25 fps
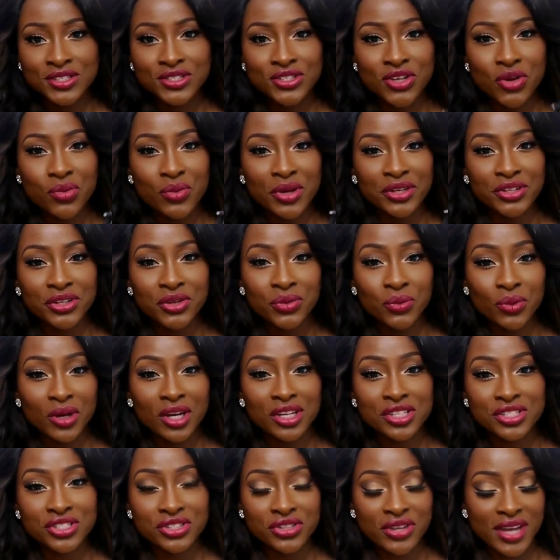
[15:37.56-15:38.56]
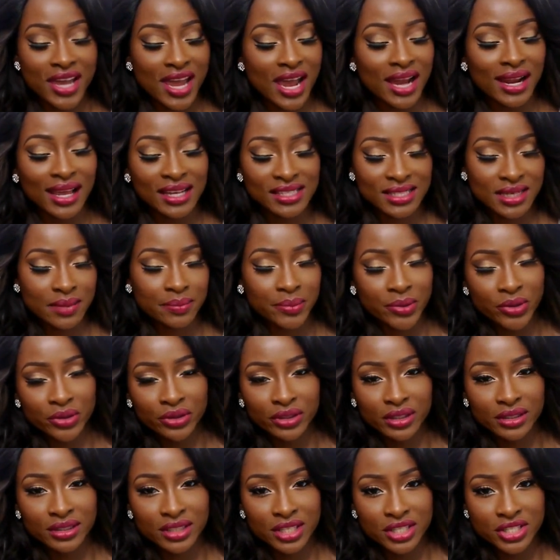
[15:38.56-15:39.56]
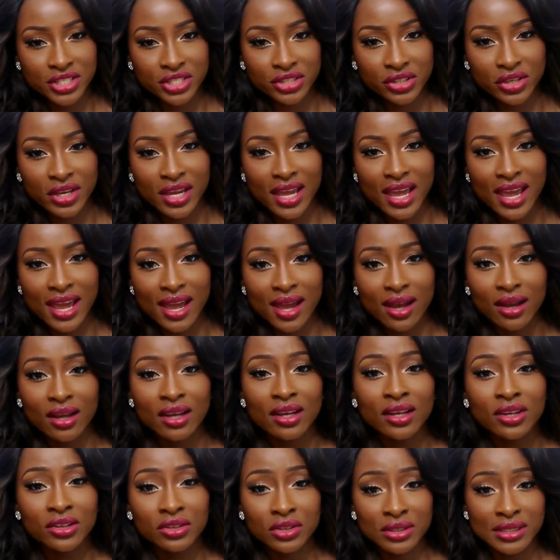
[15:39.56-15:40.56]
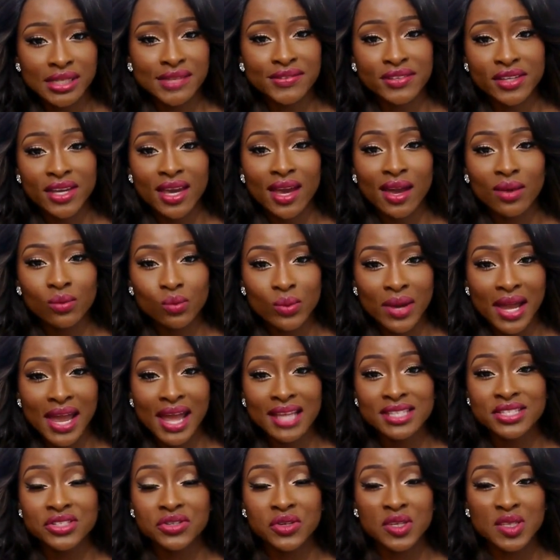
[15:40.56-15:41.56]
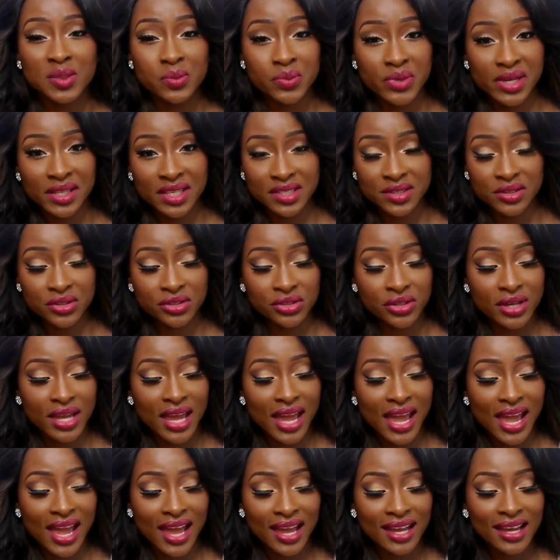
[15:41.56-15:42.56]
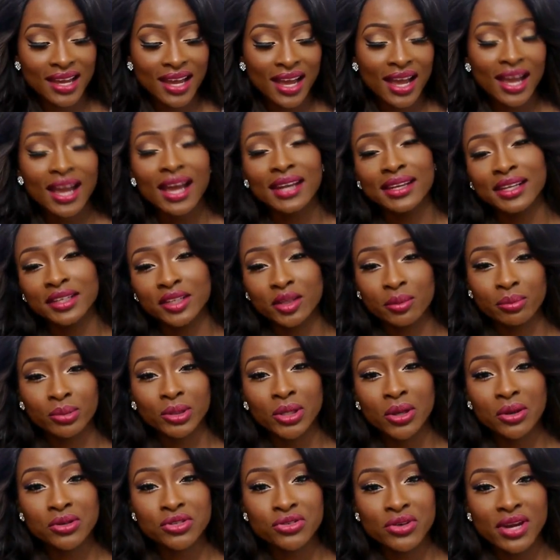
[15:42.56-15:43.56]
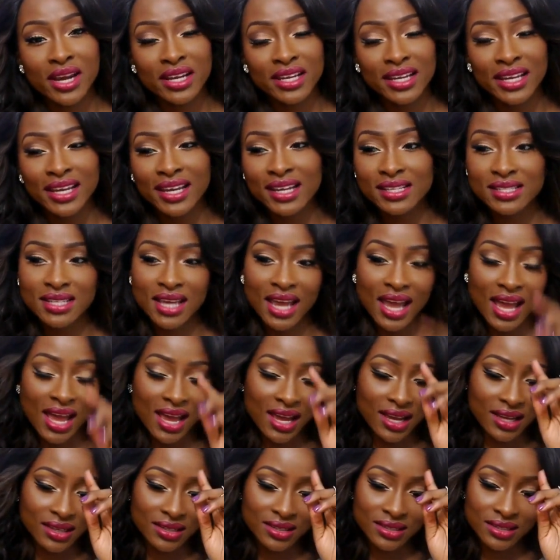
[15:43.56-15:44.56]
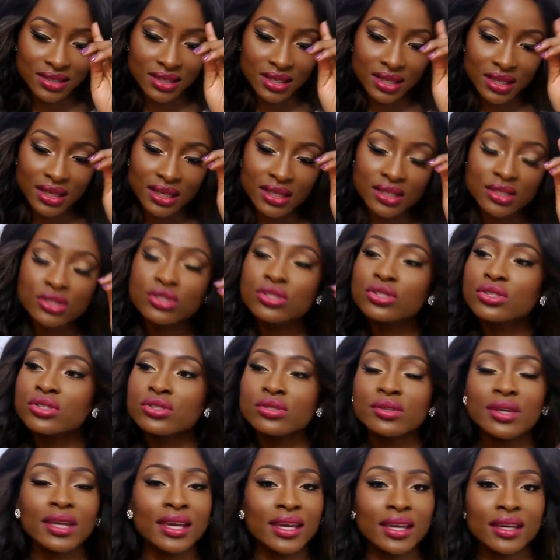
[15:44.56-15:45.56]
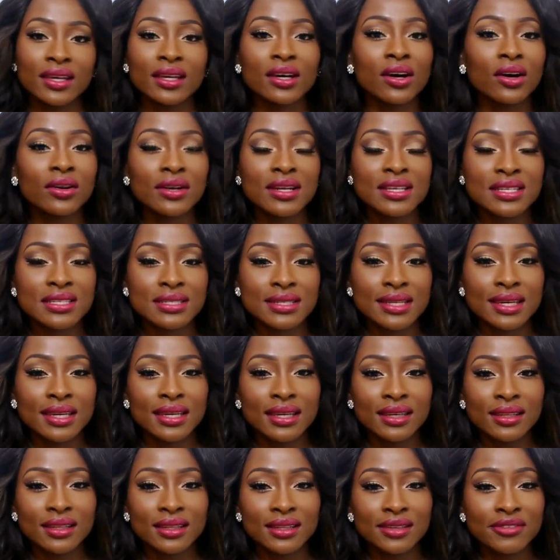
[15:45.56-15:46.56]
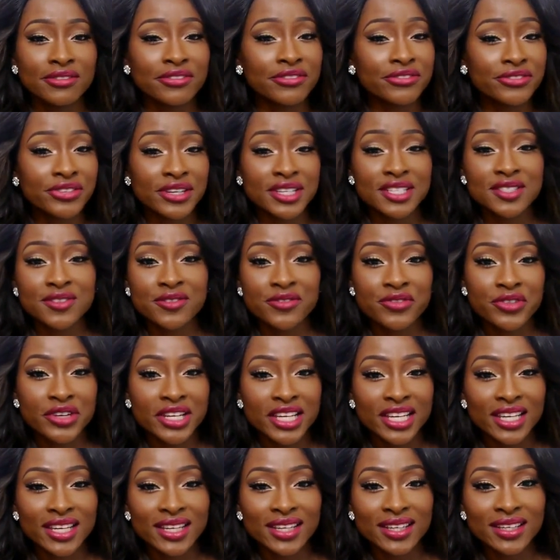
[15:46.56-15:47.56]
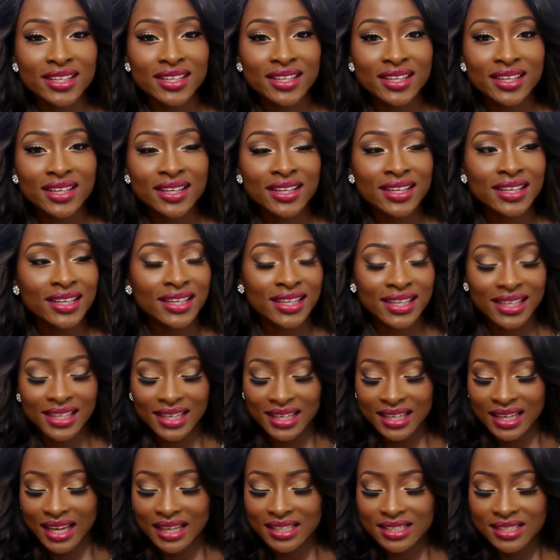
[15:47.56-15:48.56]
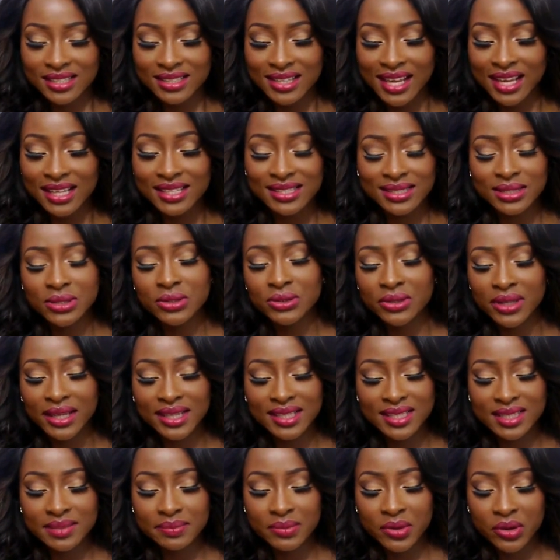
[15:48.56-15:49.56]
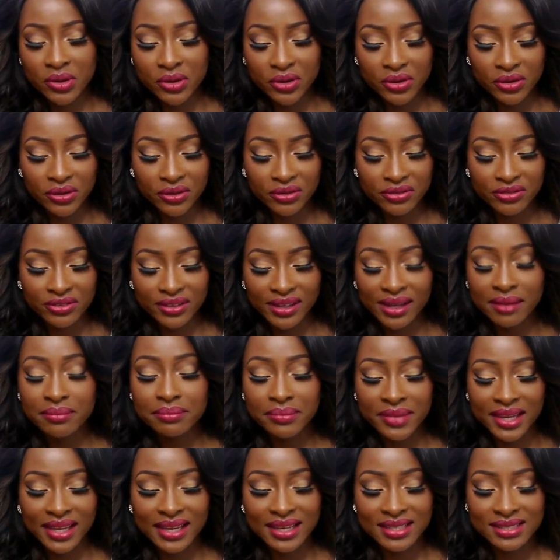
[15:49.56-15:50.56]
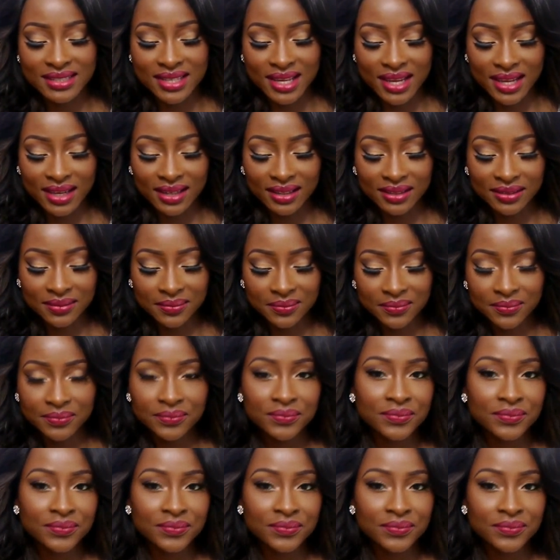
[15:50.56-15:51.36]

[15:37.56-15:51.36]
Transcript: So when you wash your hair, like shampoo and condition your hair, you leave your hair wet, you spray this on your hair, and then you blow dry it, and it honestly frizz free, it's like silky smooth, amazing